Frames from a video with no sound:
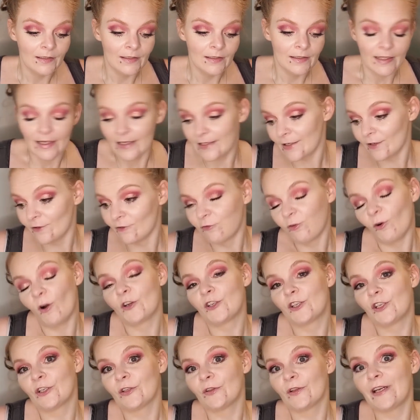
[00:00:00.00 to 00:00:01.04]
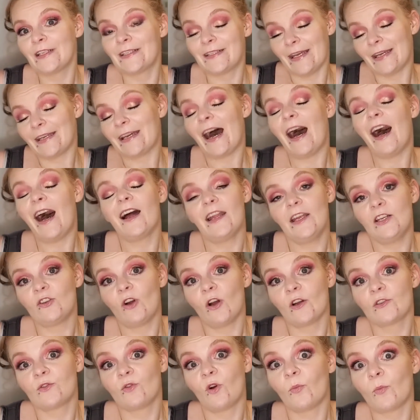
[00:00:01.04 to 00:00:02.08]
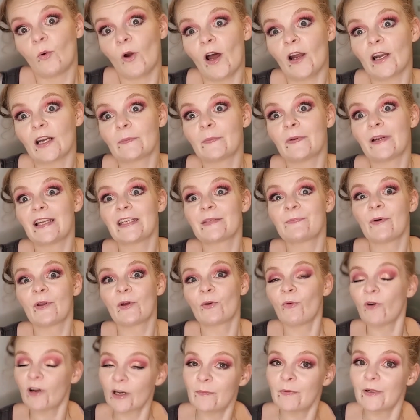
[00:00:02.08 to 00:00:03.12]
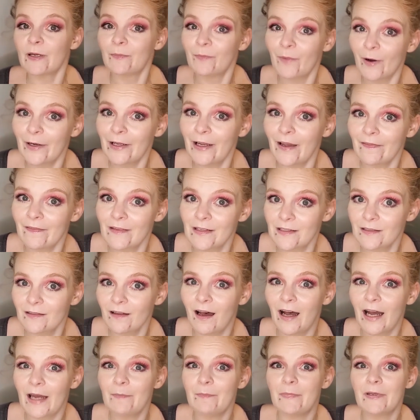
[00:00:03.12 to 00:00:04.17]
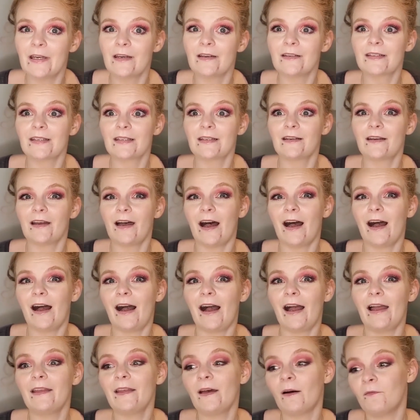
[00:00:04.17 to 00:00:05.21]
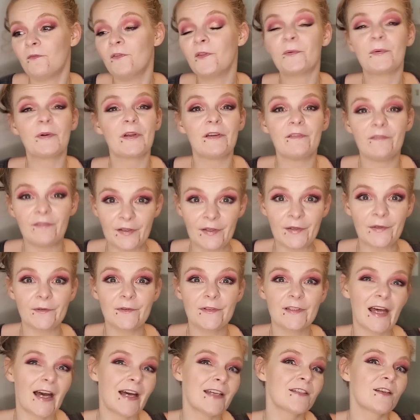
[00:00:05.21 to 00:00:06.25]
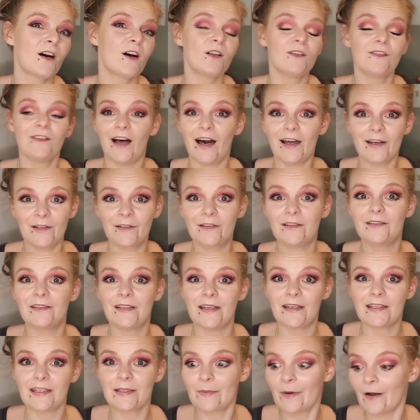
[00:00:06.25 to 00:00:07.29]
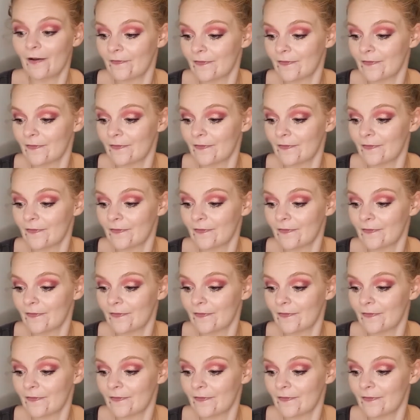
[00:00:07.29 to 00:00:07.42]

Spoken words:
is, unfortunate, is thank God a drugstore product, but I spent quite a bit of money on this line because of the reviews. I saw a lot of good things about